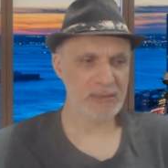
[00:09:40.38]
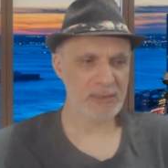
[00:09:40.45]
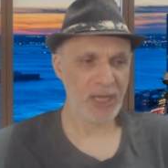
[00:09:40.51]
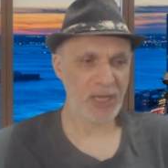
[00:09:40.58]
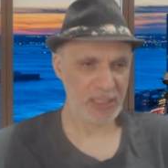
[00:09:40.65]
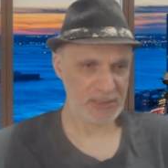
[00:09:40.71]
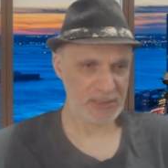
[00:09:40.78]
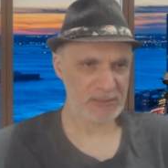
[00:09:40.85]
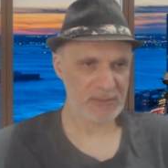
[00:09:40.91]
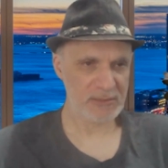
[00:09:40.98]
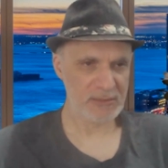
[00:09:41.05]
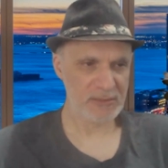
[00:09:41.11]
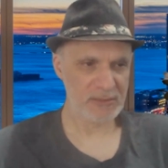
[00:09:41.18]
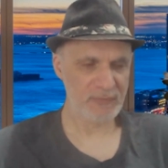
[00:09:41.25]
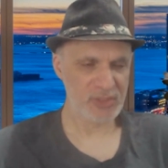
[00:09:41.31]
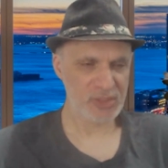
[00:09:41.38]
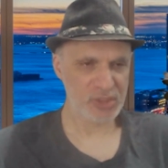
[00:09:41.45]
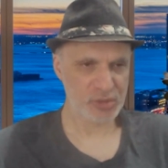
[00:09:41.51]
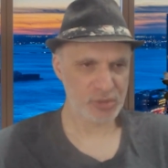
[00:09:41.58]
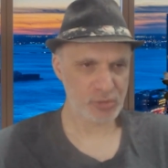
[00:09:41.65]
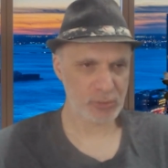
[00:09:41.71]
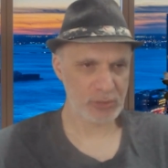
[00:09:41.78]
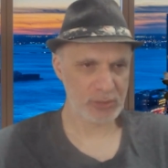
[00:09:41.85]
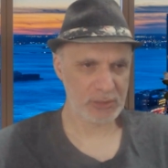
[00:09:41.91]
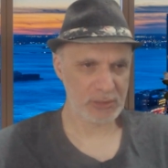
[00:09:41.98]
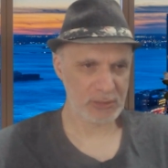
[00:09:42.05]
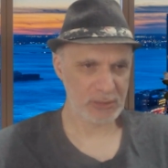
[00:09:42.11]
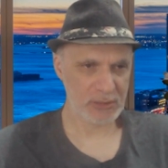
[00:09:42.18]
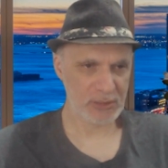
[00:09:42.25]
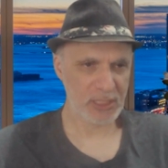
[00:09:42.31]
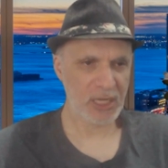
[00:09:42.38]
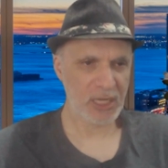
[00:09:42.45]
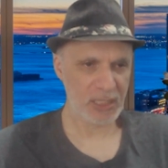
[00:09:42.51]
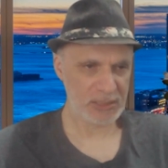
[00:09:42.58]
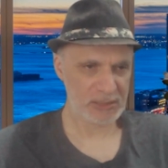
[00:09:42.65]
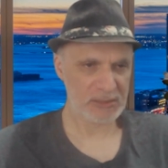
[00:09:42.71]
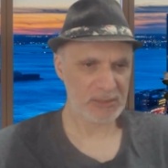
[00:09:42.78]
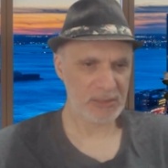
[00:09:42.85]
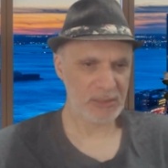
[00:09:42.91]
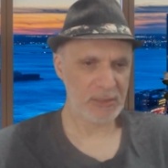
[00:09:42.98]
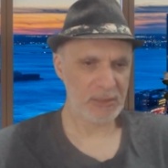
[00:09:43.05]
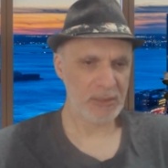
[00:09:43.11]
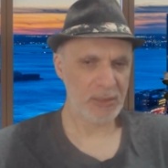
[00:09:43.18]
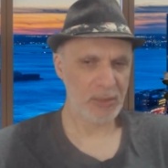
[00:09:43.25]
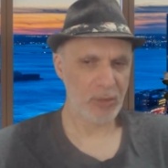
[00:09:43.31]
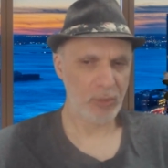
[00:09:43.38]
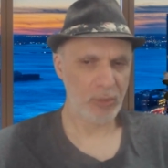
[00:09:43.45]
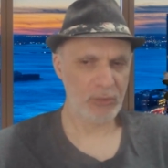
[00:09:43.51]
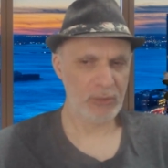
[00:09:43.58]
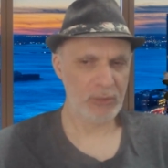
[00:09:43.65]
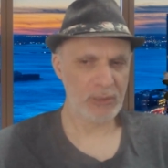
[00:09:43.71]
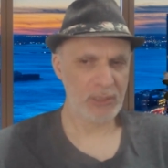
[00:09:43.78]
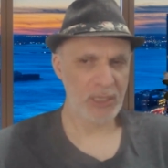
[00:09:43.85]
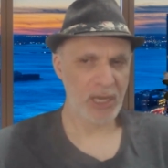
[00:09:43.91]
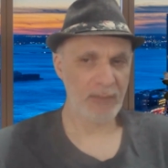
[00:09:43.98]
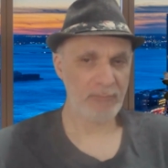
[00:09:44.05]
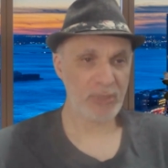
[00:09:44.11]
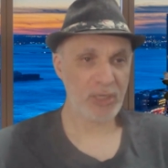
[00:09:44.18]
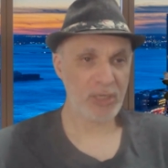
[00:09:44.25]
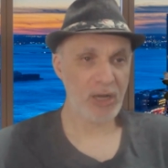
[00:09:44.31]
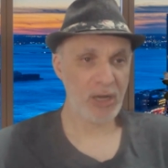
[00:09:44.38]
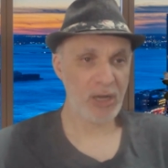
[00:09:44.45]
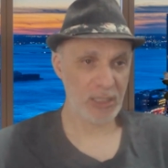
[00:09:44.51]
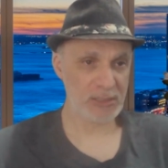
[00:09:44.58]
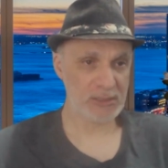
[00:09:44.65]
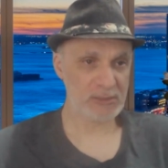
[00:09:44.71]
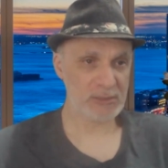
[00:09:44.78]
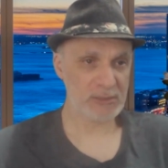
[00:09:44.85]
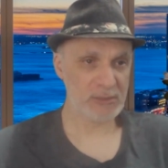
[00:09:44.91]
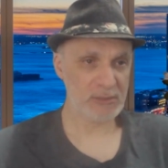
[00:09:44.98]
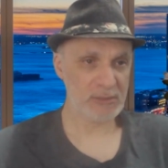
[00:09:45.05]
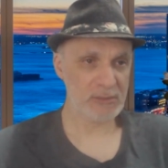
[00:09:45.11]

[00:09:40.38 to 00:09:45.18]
cut, which is short, cut, or I'm caught.